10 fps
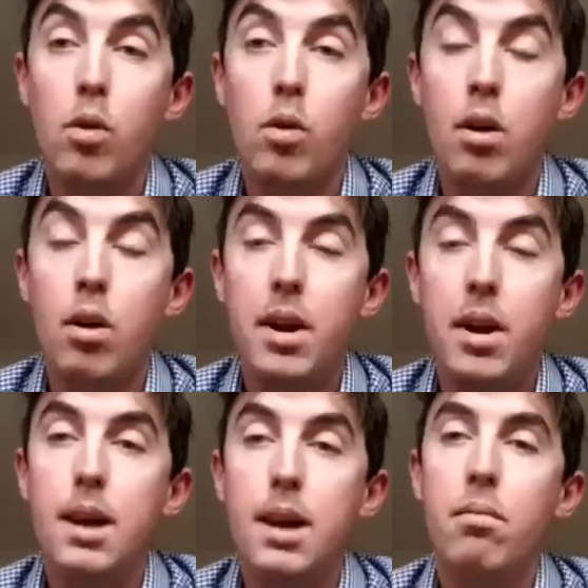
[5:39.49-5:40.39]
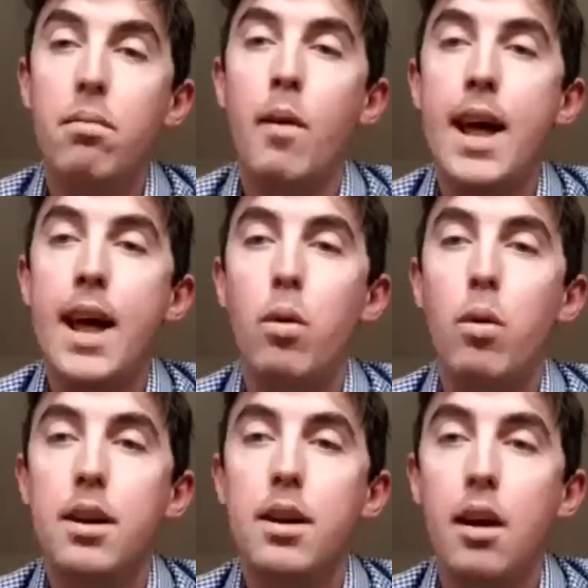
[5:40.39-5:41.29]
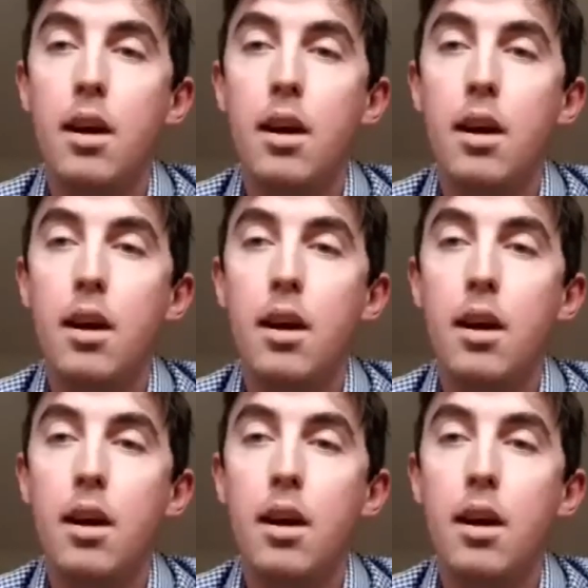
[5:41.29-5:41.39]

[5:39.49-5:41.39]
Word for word: So I now work at Evotec,